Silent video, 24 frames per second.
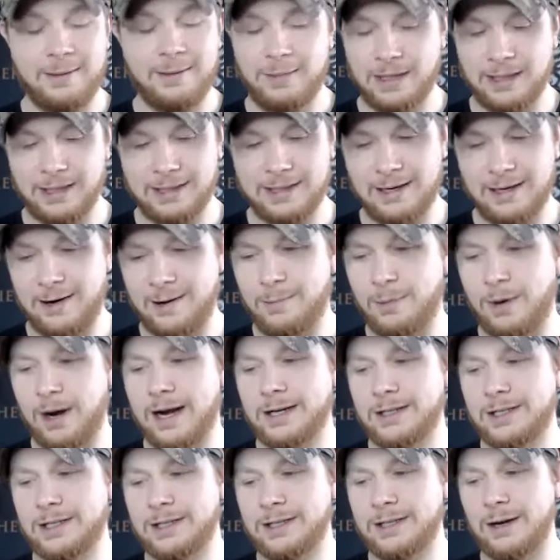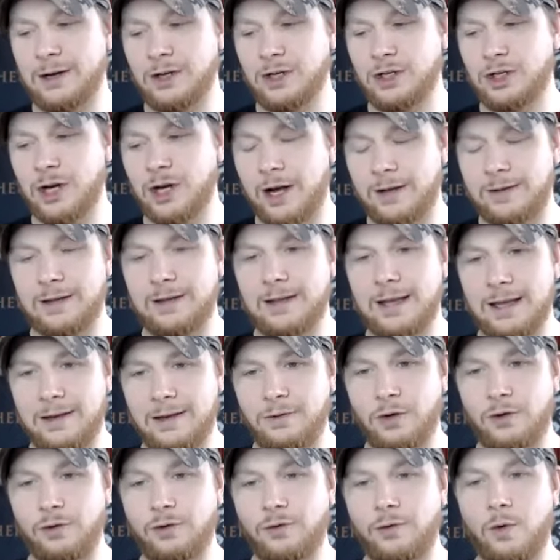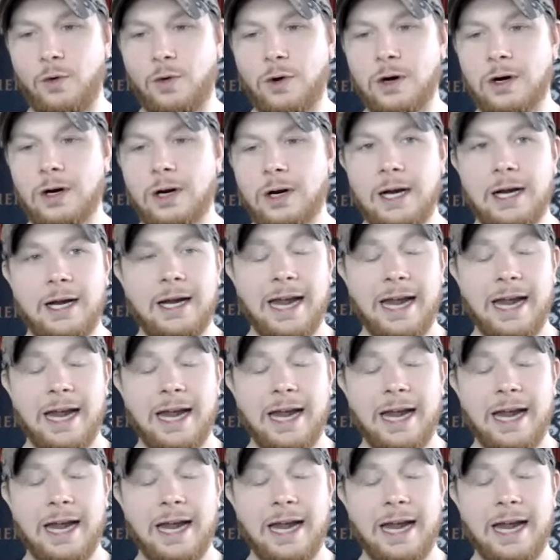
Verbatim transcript: military branch is a shot that they give you for